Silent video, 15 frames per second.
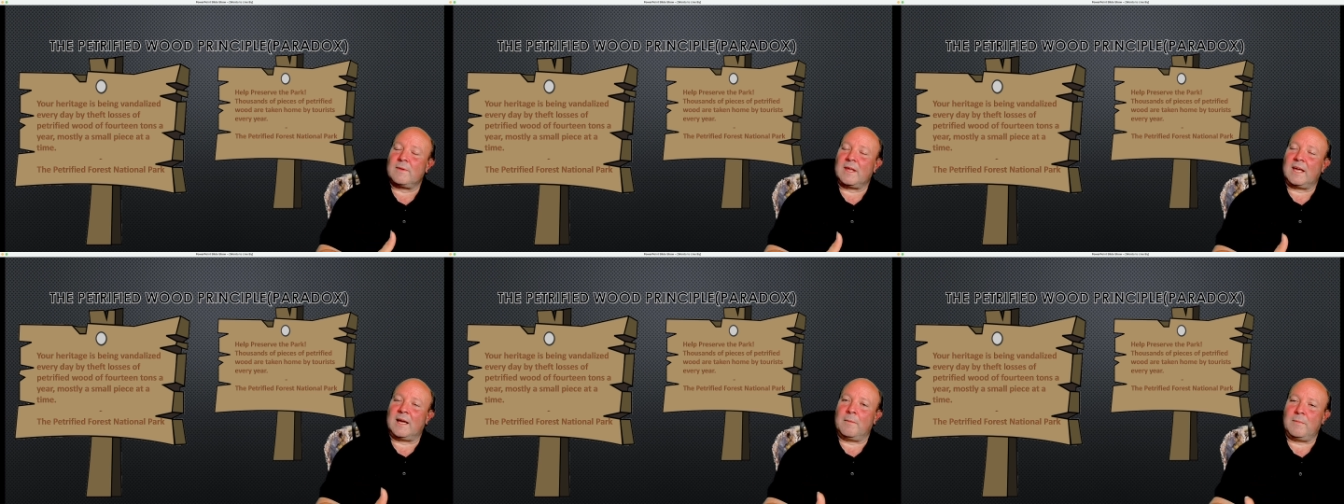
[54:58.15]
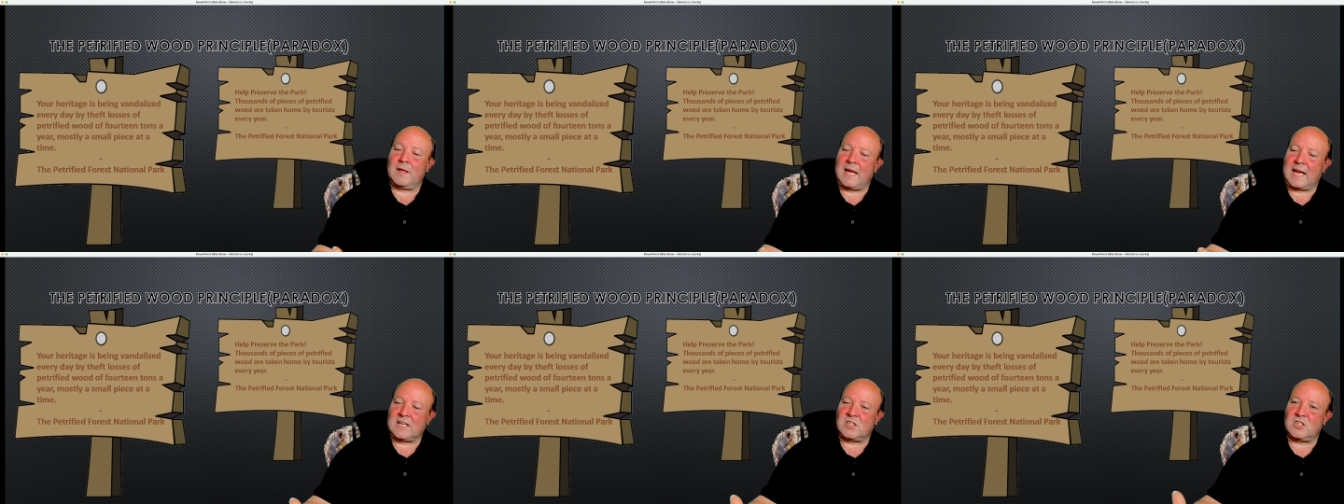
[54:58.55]

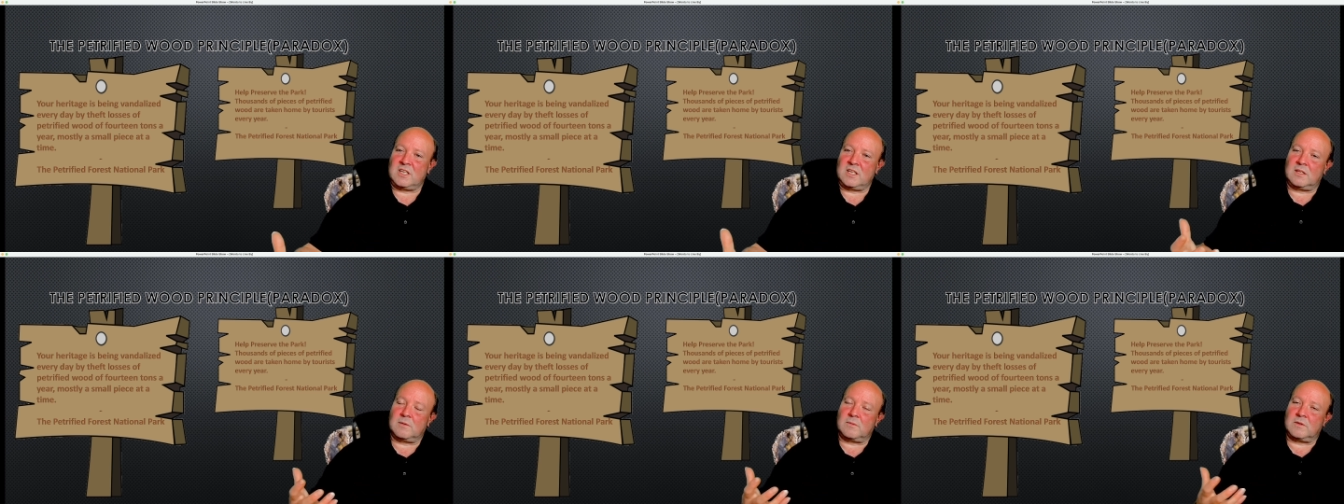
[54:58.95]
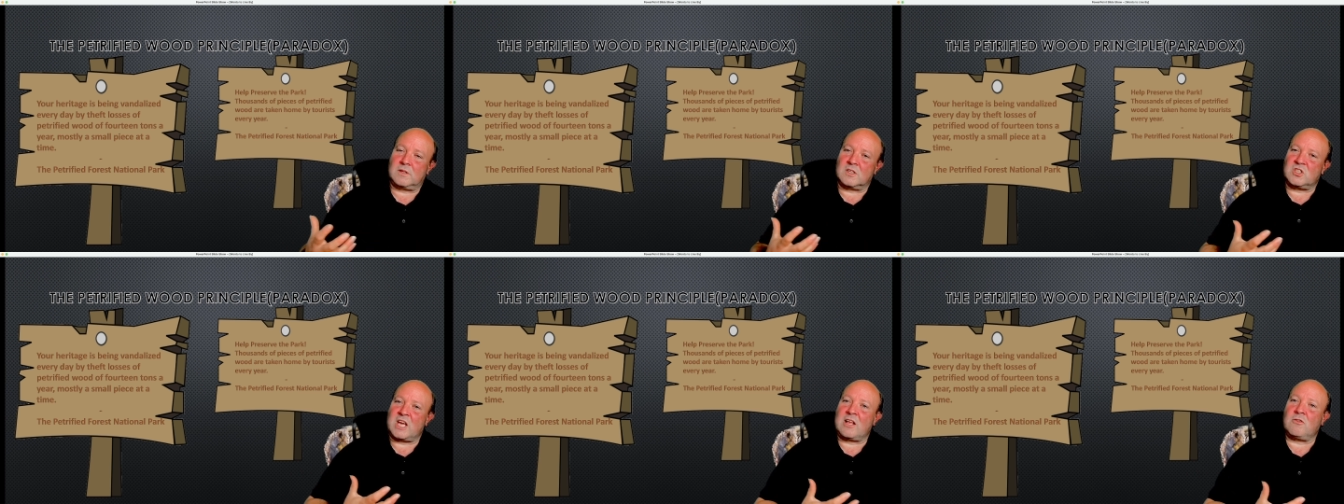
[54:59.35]
actually the
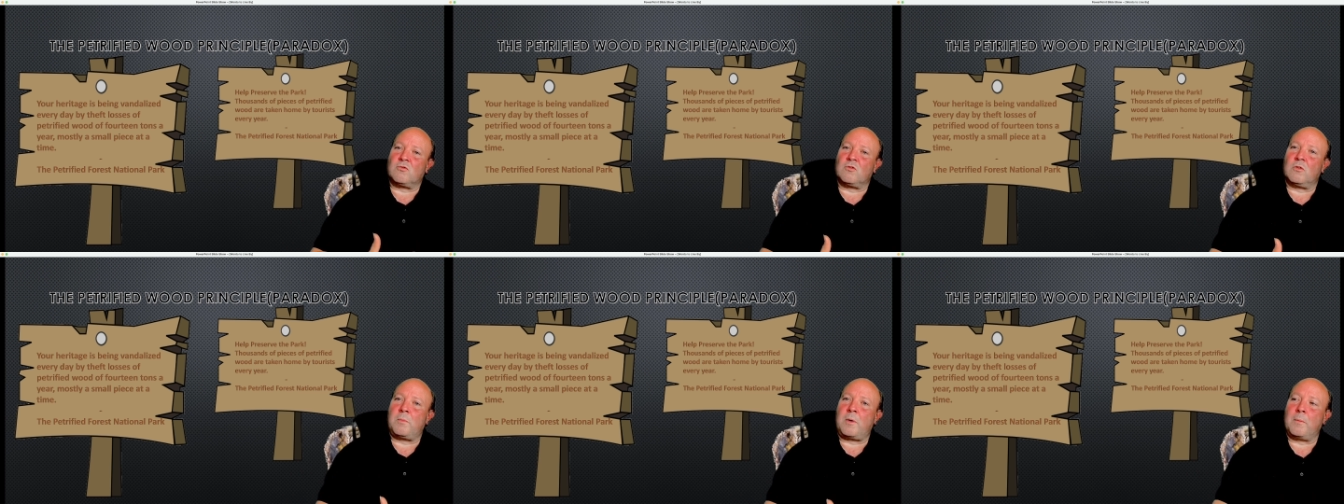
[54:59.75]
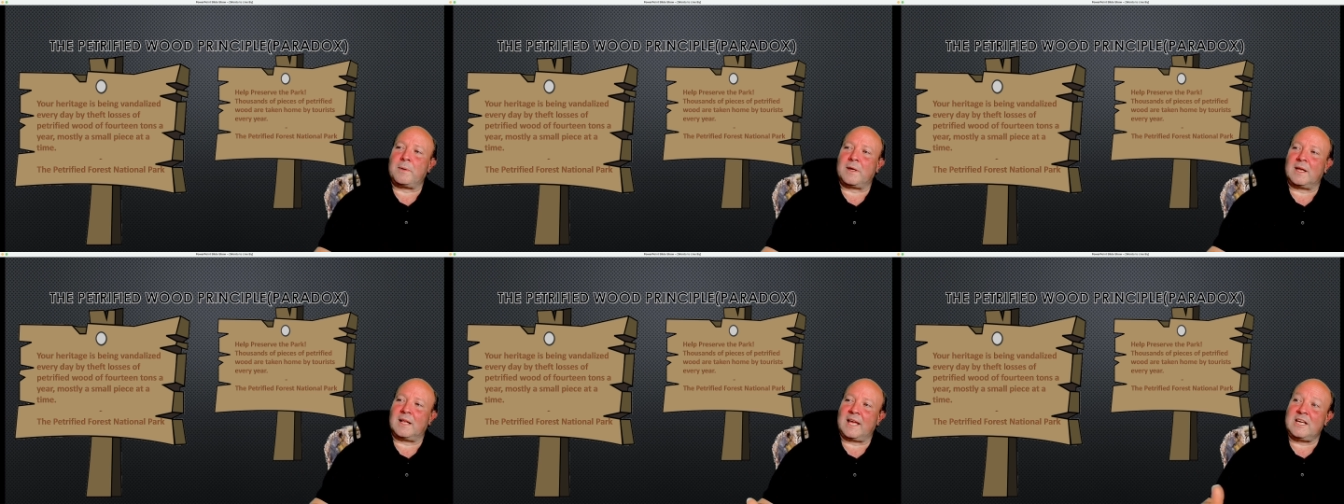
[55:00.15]
general
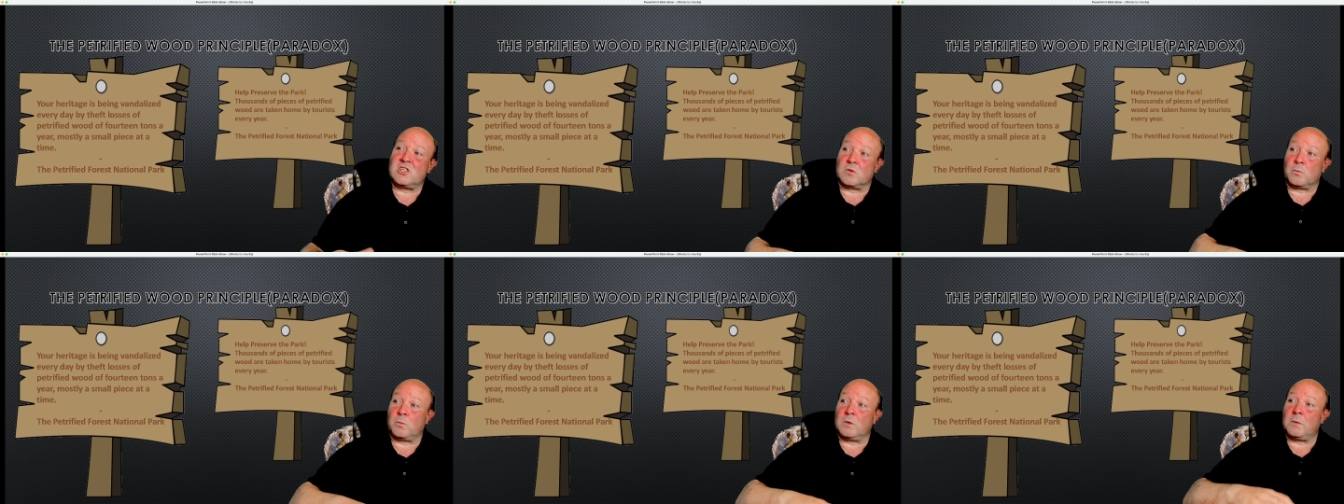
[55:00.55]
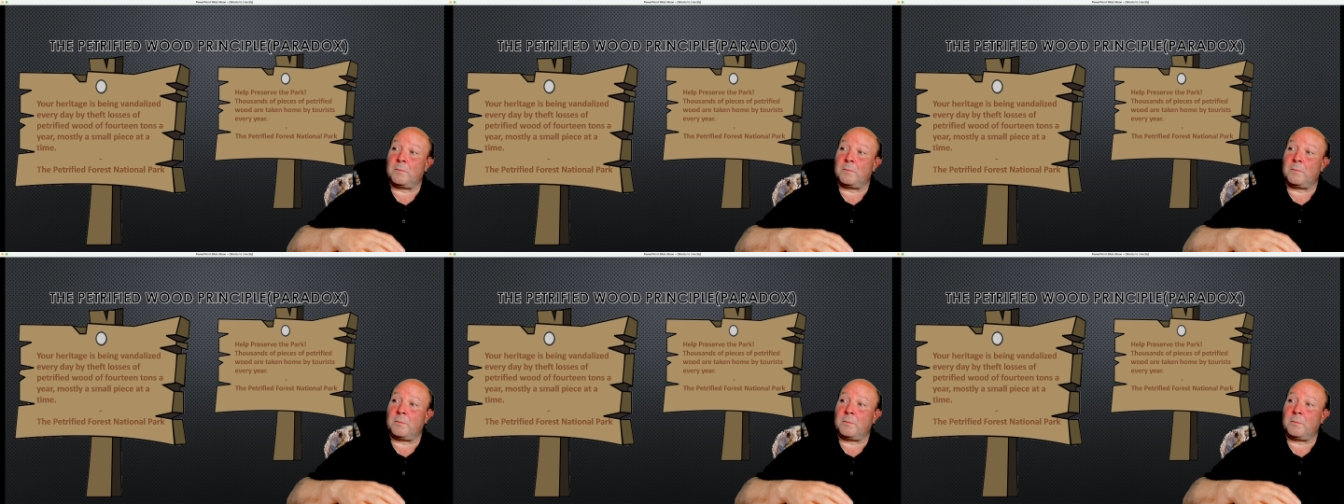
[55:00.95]
population will